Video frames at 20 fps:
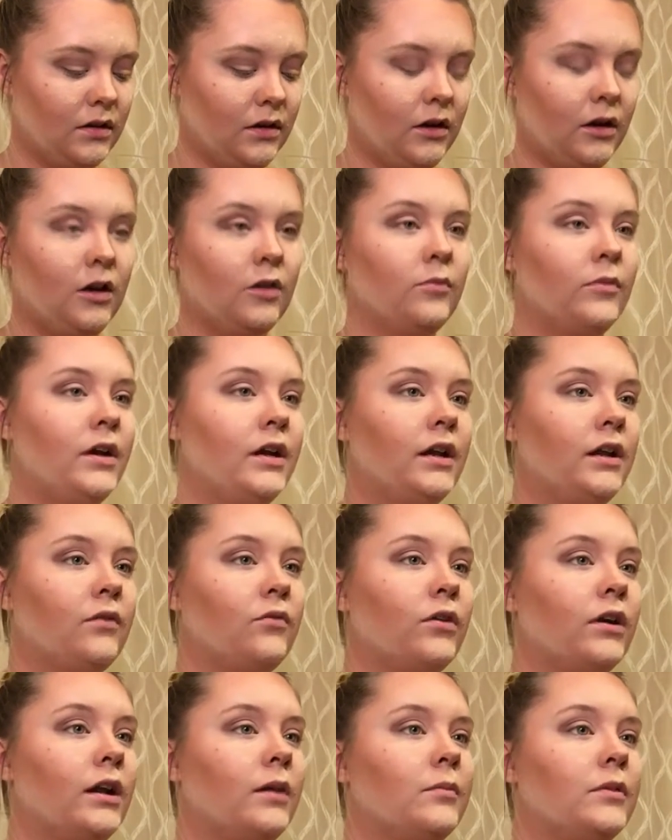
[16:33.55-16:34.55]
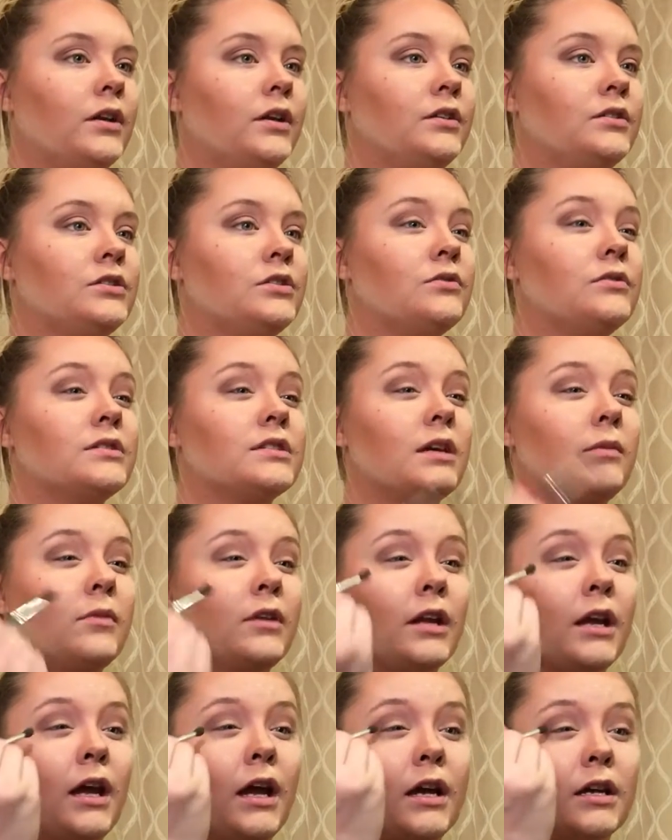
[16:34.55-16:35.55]
And then what I'm gonna do is I'm
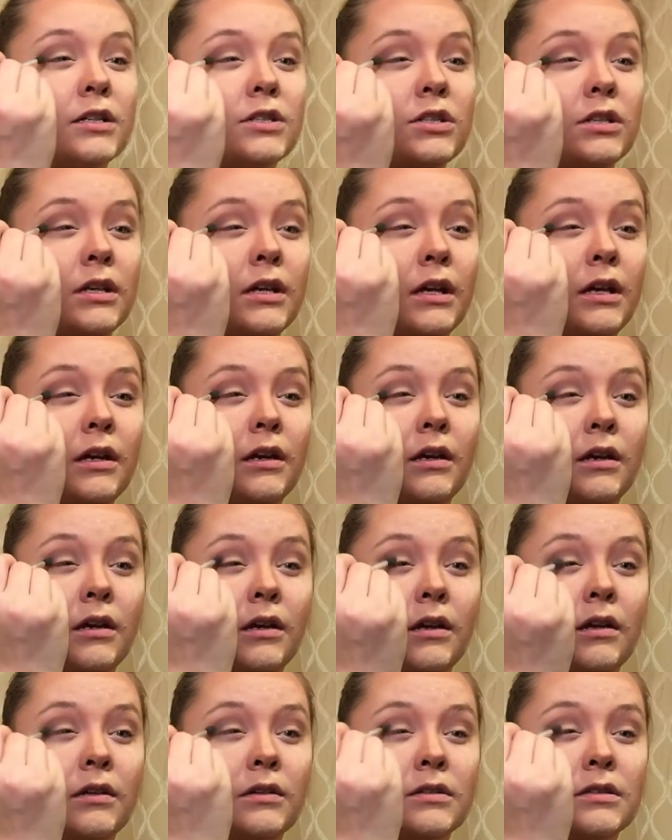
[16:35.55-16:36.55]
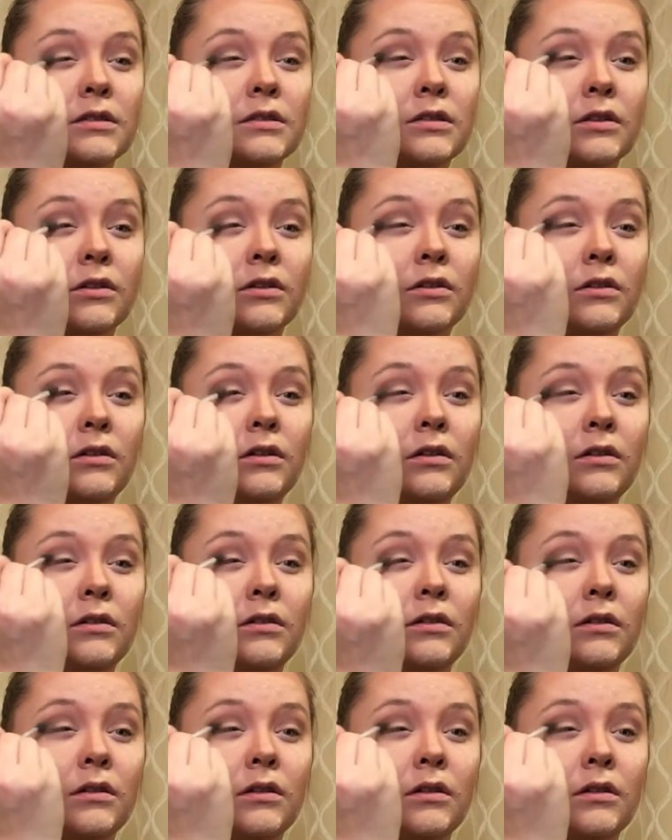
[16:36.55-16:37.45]
gonna actually circle